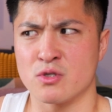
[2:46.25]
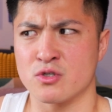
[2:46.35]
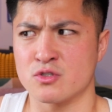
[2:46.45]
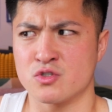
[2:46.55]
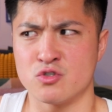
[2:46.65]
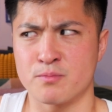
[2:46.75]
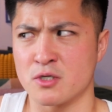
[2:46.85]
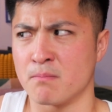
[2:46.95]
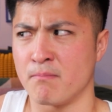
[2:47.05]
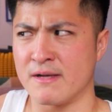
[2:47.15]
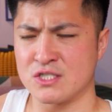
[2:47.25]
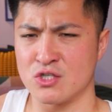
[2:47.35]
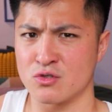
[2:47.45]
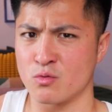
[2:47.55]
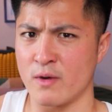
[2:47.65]
super
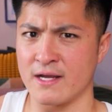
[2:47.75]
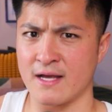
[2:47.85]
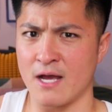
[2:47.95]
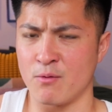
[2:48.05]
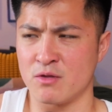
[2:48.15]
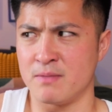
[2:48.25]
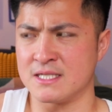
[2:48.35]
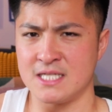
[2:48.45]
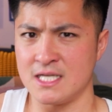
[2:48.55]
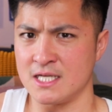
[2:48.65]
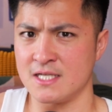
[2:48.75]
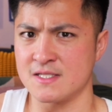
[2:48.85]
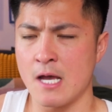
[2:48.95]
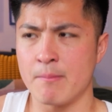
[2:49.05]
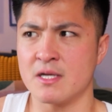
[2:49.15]
muscular white guy with big
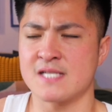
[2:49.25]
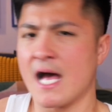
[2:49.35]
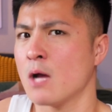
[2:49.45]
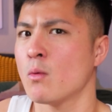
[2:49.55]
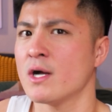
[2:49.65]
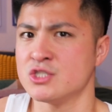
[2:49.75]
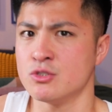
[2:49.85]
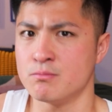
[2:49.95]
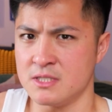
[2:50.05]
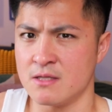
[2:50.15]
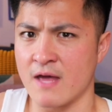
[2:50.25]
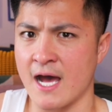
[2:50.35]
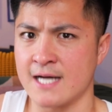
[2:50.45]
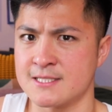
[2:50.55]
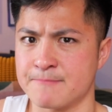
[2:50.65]
titties because I want to be
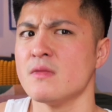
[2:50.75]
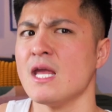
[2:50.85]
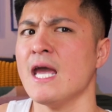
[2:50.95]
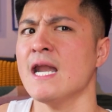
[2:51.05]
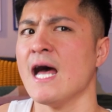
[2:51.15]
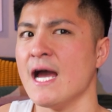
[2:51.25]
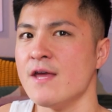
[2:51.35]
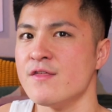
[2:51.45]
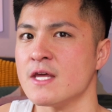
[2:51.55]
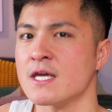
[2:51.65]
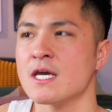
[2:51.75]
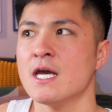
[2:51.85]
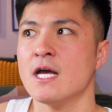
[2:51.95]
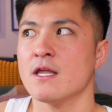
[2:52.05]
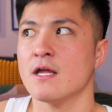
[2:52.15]
that. And I think
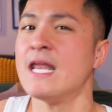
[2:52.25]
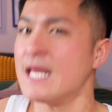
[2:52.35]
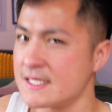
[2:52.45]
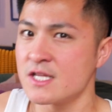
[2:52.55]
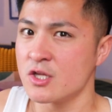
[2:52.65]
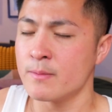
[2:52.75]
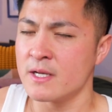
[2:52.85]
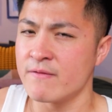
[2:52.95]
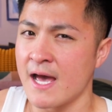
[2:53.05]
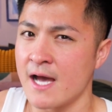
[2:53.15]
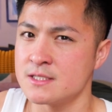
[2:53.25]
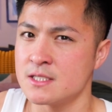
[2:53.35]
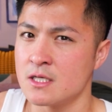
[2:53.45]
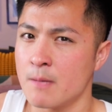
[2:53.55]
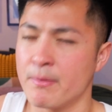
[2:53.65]
it is a little bit of
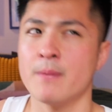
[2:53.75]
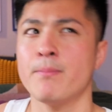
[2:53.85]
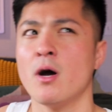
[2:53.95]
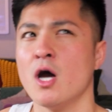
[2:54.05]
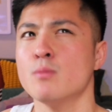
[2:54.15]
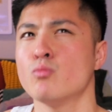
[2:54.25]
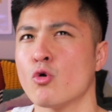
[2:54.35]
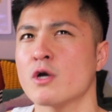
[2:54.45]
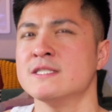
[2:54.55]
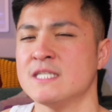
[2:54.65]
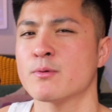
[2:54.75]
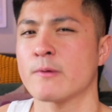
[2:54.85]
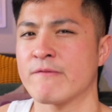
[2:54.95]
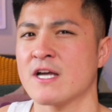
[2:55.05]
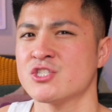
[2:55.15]
that, but upon more and deeper
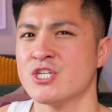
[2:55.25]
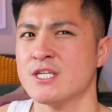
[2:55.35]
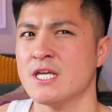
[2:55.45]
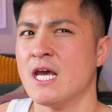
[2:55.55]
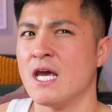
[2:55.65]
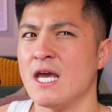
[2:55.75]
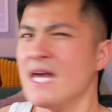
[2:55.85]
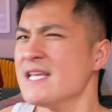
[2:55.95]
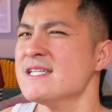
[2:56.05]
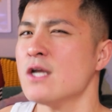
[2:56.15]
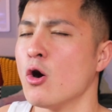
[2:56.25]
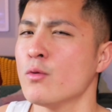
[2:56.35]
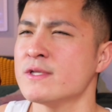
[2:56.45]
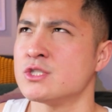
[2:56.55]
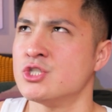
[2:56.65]
reflection, it isn't
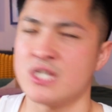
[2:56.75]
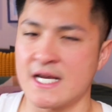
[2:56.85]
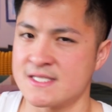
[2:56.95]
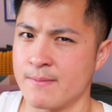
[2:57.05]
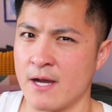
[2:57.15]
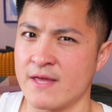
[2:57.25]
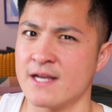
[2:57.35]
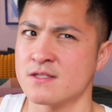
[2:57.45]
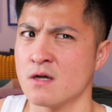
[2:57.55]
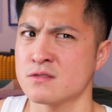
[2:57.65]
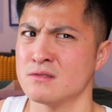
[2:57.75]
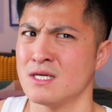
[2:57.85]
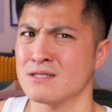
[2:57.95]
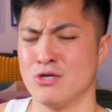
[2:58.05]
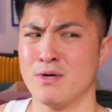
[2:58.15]
always just about that. It's also
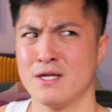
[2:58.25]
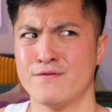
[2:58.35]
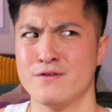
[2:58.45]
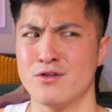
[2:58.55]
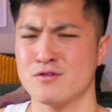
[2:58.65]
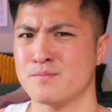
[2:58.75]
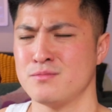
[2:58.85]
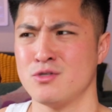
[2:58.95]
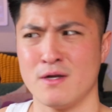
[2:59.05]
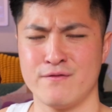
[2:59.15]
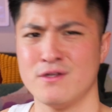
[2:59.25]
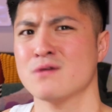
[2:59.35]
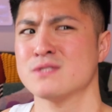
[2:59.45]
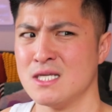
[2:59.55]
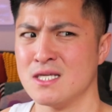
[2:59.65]
like, you want to feel those
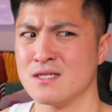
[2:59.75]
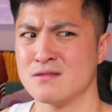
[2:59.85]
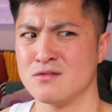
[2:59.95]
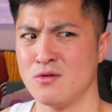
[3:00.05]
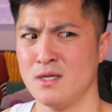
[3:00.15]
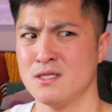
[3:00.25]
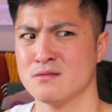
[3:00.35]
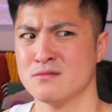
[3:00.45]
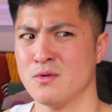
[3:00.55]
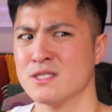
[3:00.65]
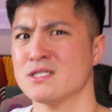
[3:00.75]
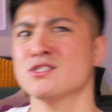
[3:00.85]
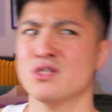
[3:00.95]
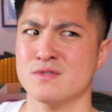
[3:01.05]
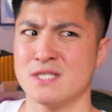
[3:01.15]
titties. You want to
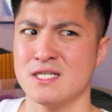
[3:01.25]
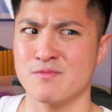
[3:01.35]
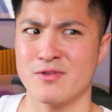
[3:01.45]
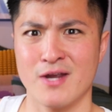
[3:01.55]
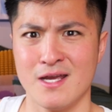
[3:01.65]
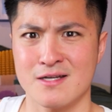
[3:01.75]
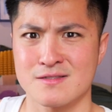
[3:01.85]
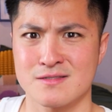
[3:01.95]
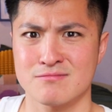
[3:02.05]
touch those titties with your hands,